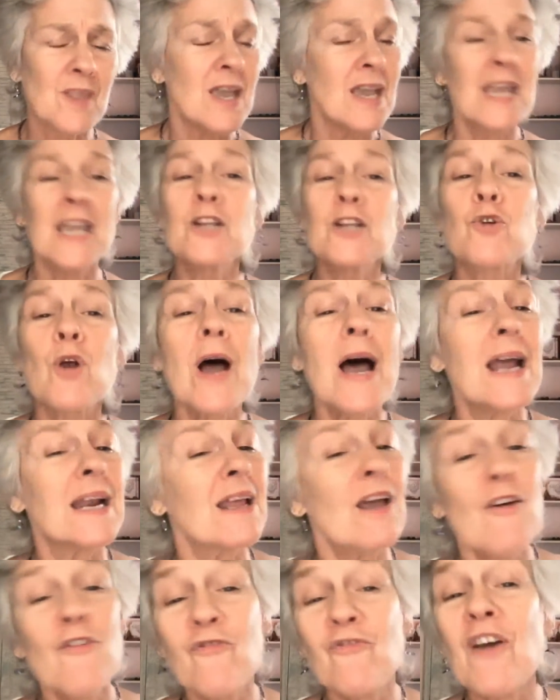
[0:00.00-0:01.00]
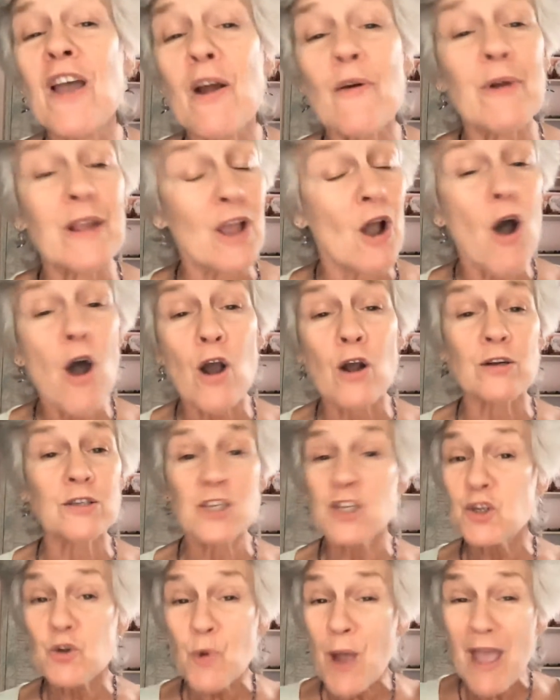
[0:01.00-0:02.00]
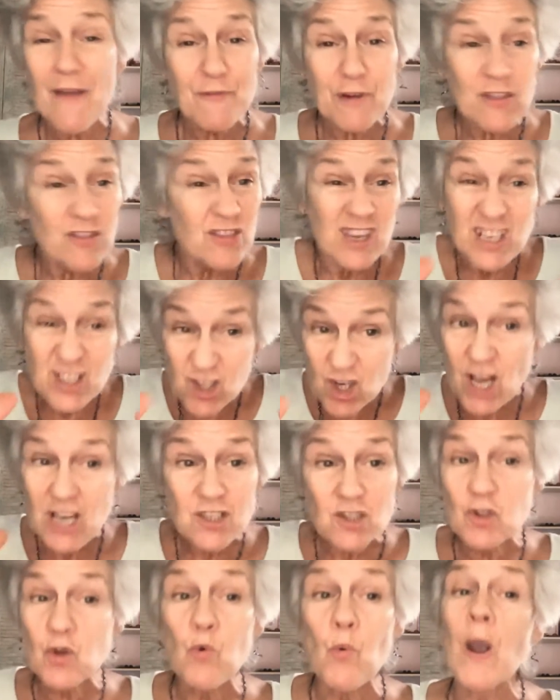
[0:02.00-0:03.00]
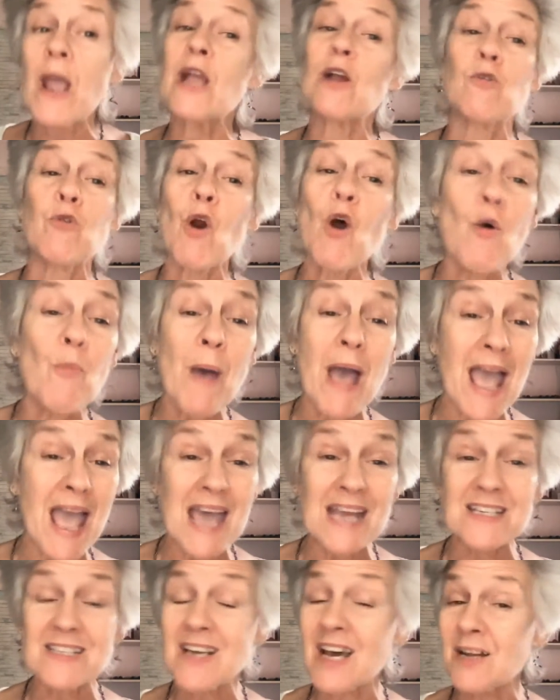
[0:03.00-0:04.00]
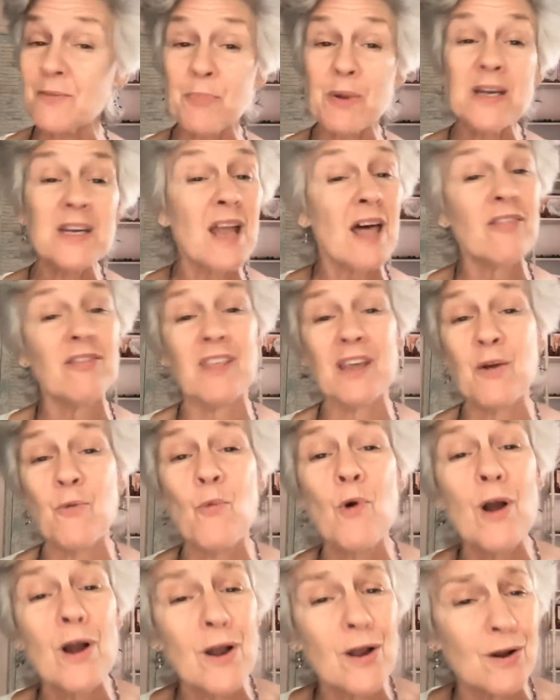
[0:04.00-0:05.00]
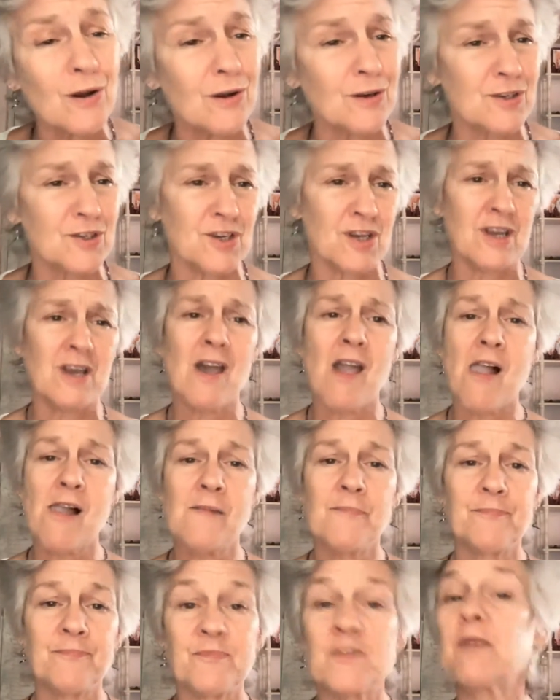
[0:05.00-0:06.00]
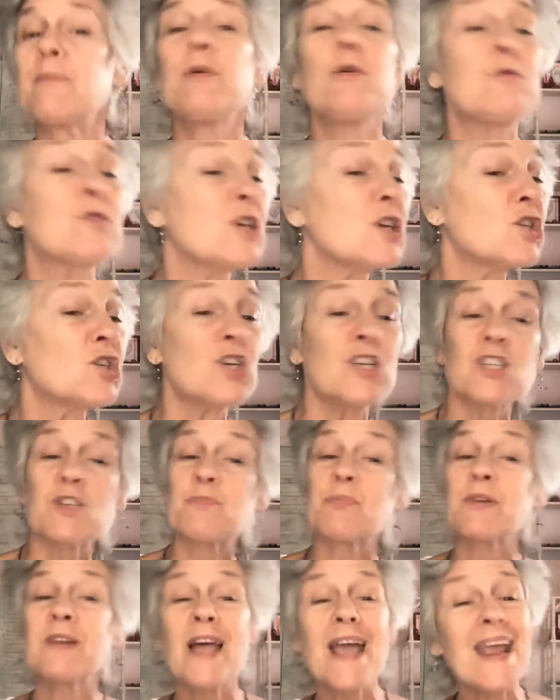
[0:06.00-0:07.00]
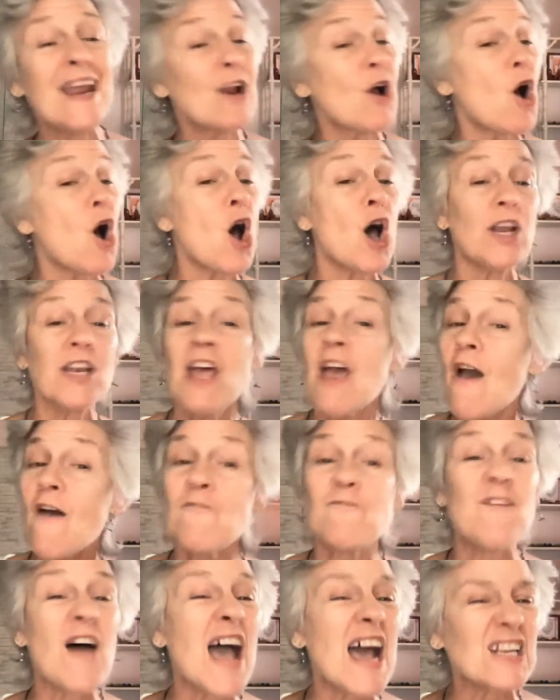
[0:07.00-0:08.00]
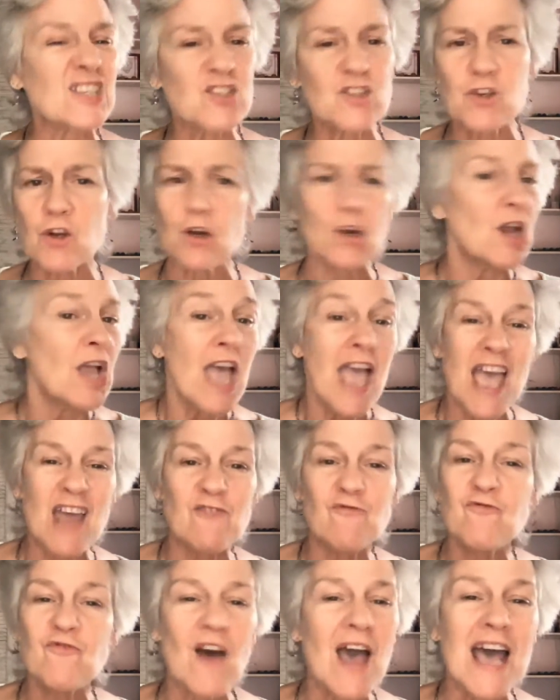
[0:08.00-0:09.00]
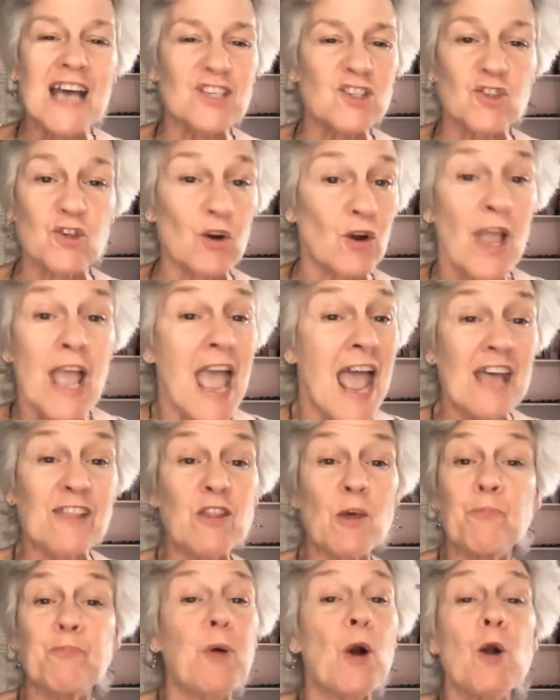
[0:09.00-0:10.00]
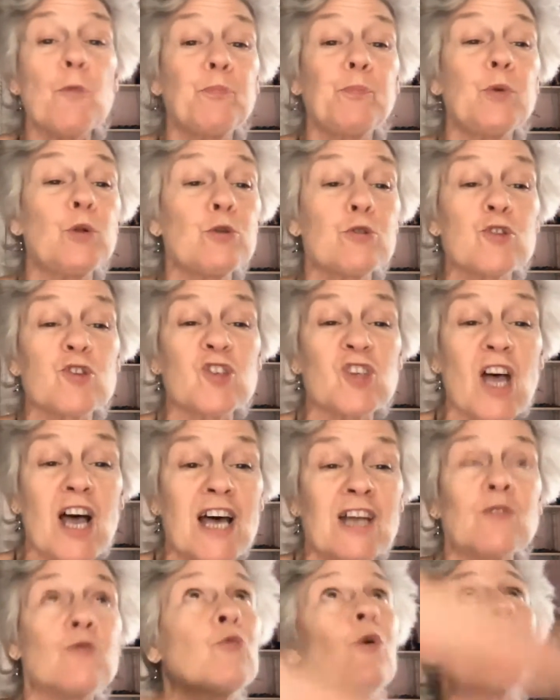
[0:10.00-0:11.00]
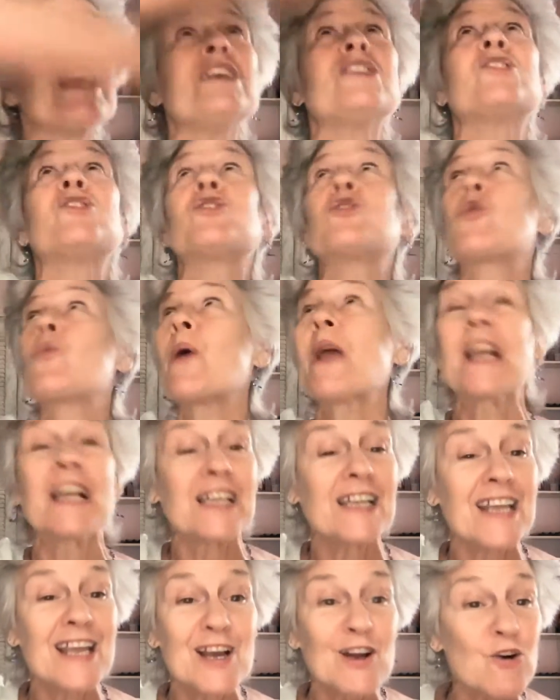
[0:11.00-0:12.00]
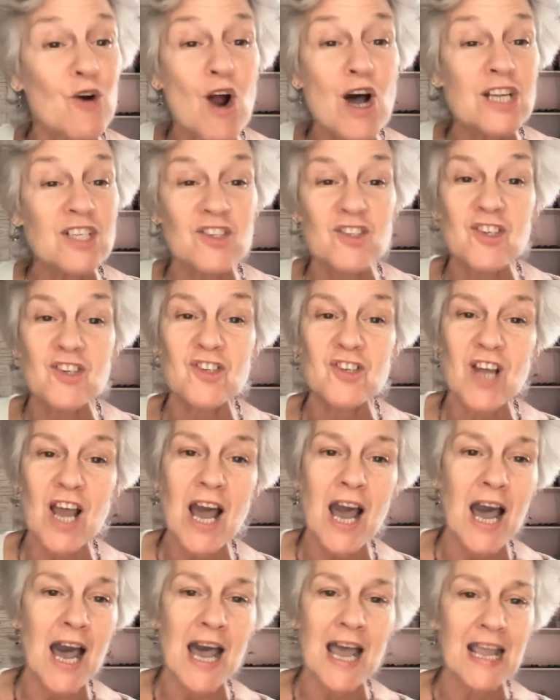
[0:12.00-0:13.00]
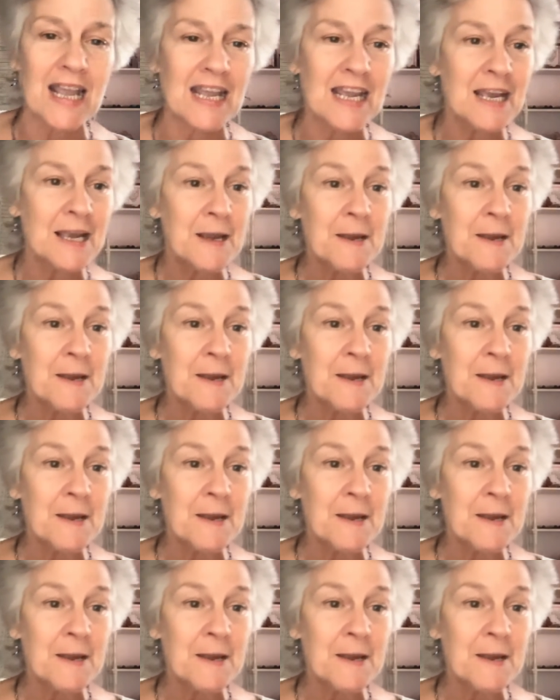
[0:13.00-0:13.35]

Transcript: He tried very hard to do everything just the way Chroma had done, but nothing worked. The musicians played on faster and faster, and the purple sun raced quickly across the sky.